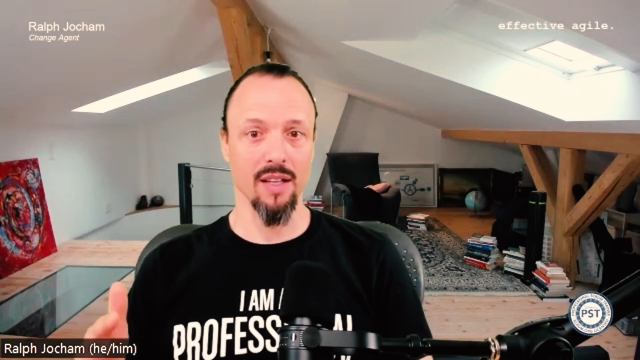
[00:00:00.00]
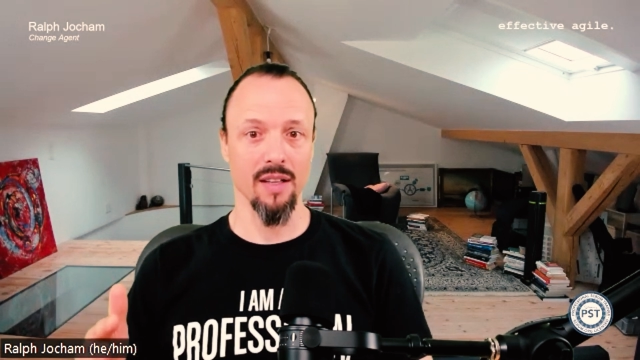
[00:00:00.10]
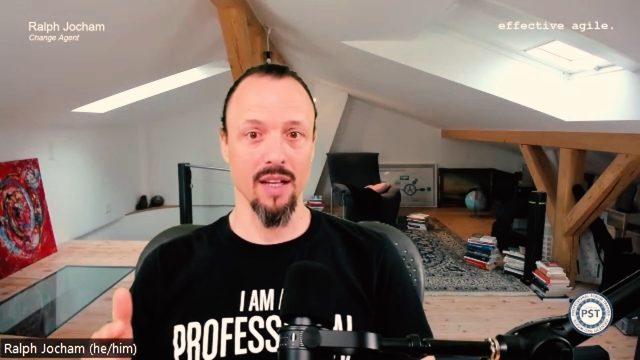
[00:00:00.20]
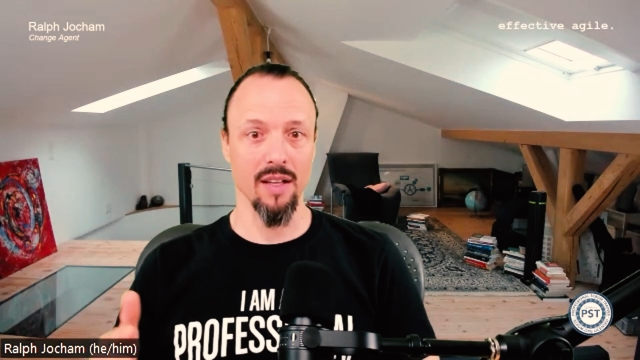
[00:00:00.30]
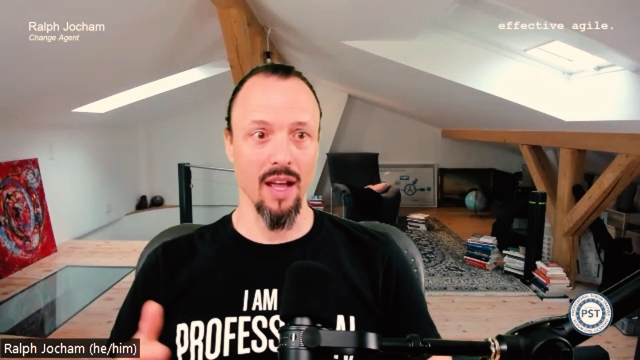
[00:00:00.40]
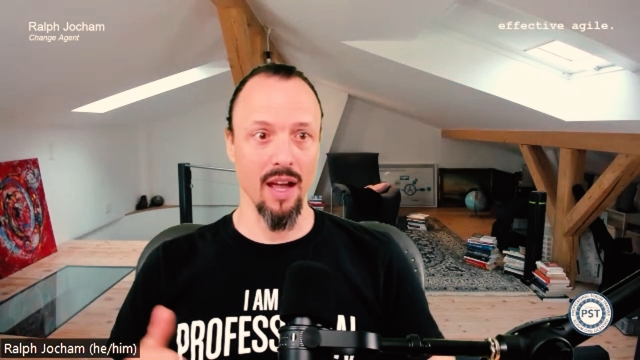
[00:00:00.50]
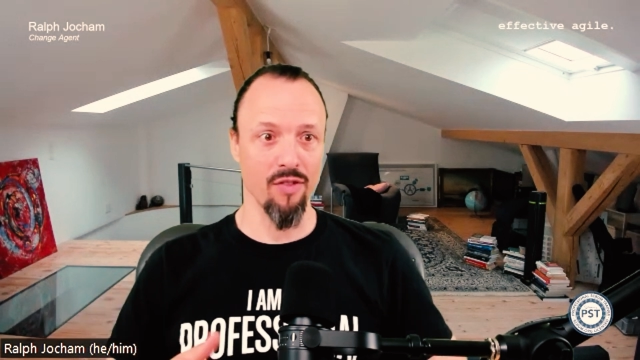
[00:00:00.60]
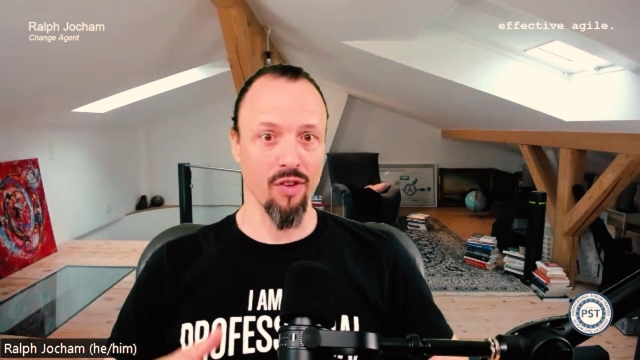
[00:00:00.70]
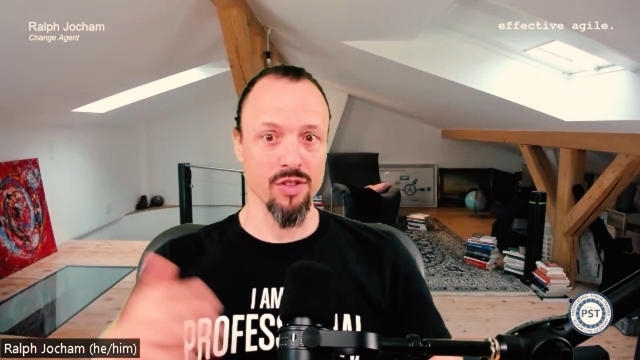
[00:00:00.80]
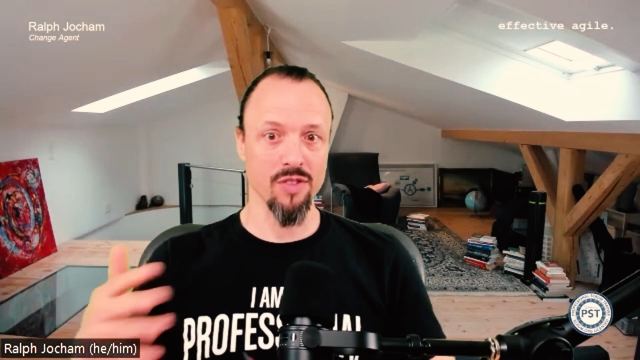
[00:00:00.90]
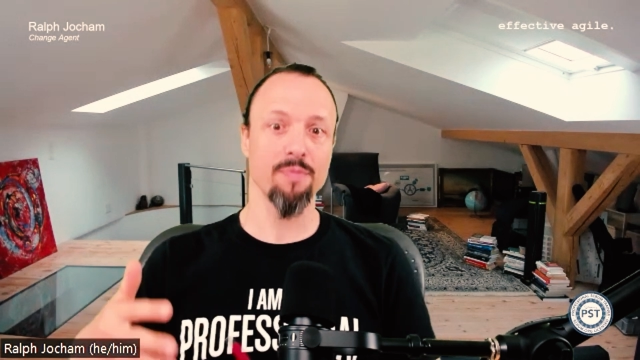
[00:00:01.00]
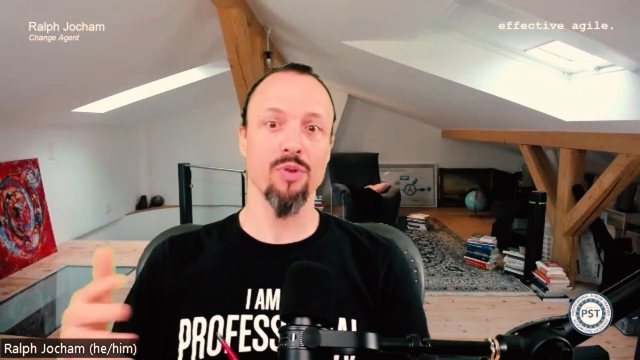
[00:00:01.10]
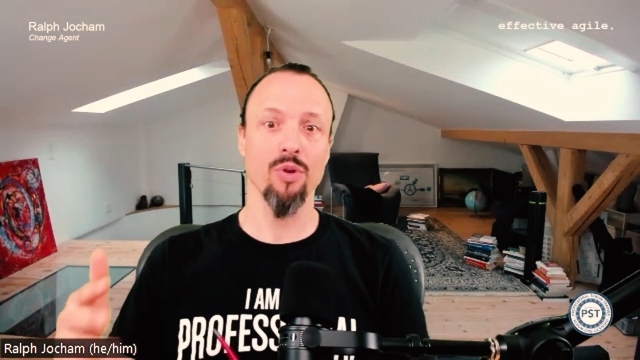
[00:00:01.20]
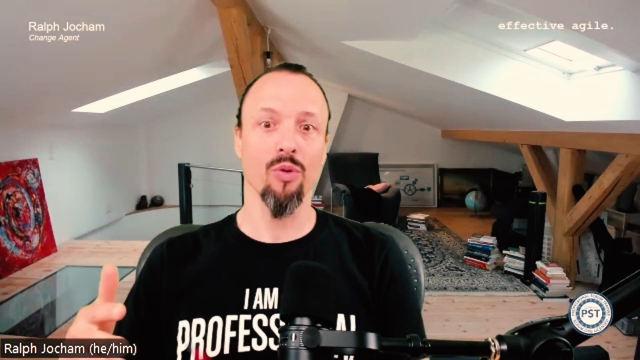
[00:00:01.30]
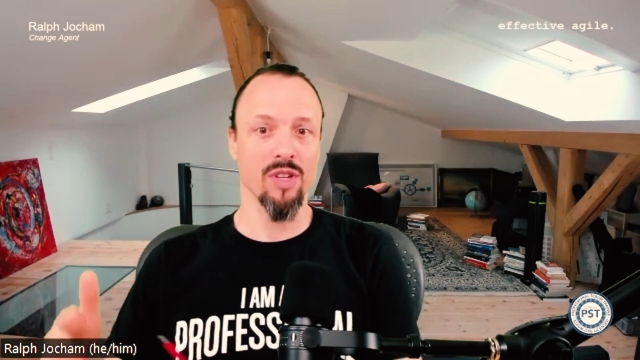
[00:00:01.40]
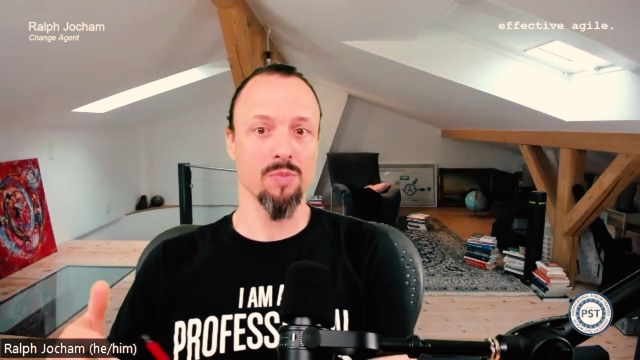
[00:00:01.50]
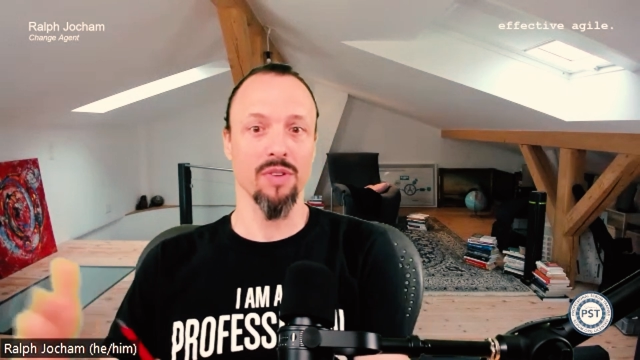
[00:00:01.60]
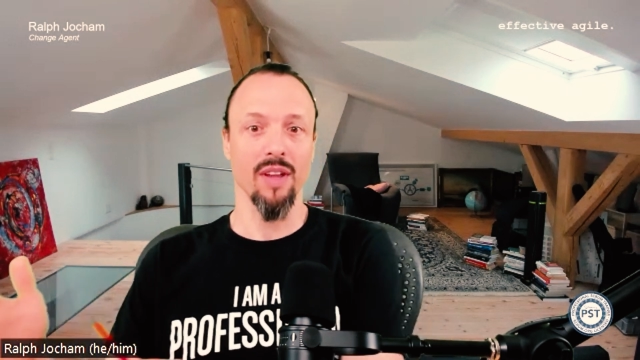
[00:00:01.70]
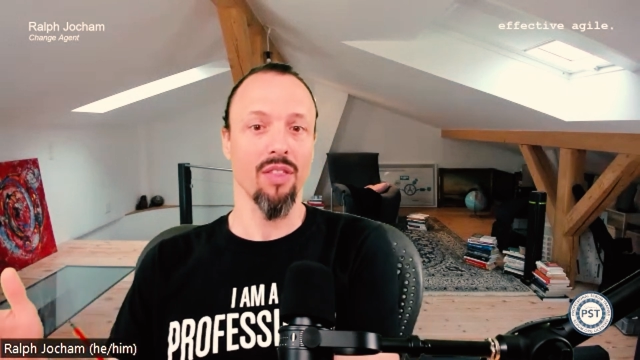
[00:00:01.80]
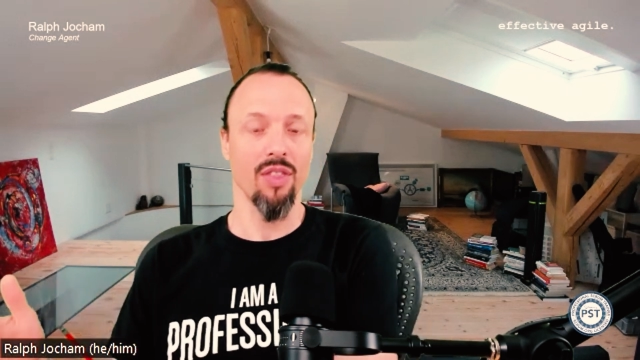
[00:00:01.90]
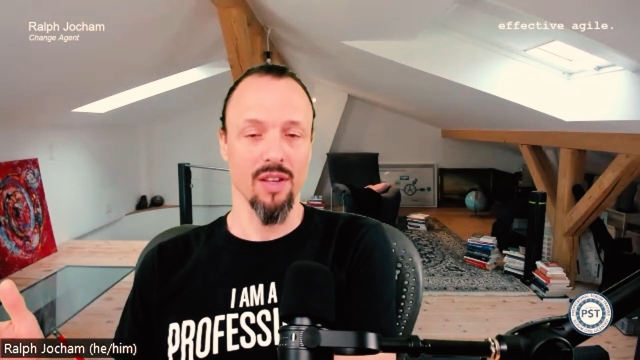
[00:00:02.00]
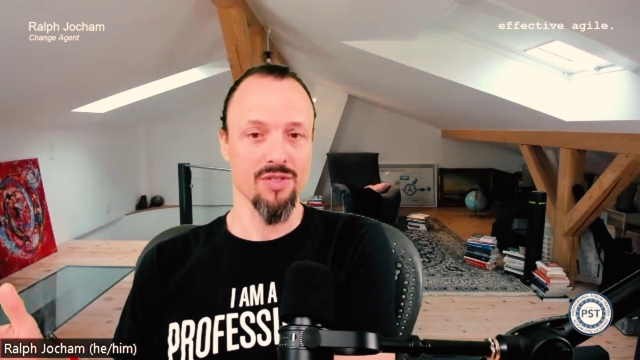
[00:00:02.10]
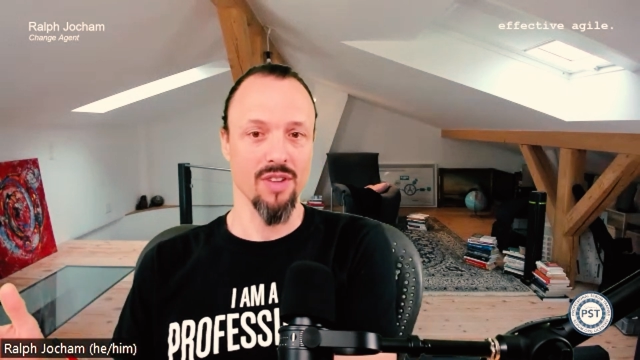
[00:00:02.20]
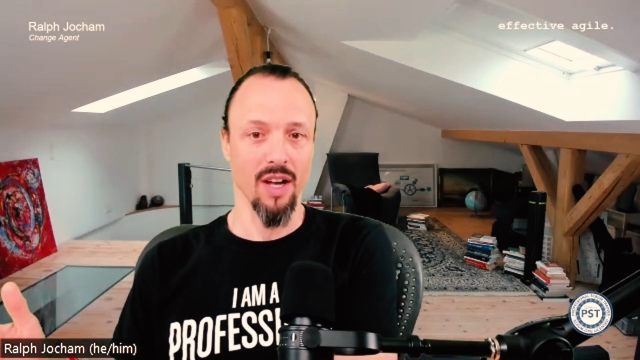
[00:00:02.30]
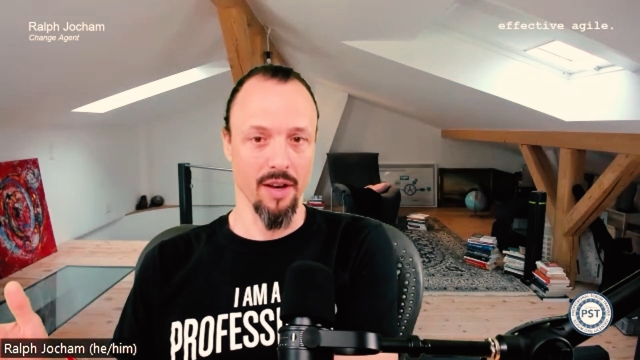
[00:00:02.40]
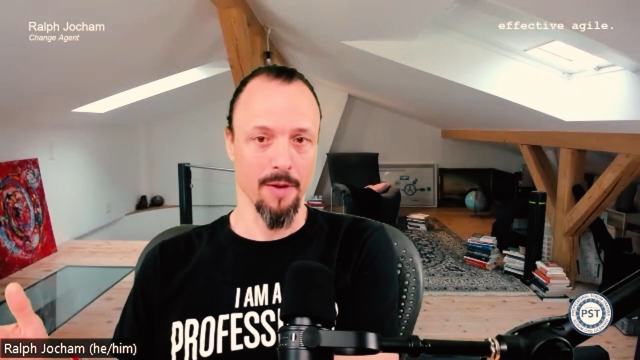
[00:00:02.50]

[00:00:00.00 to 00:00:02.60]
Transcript: And then they have lots of progress, but nothing is done.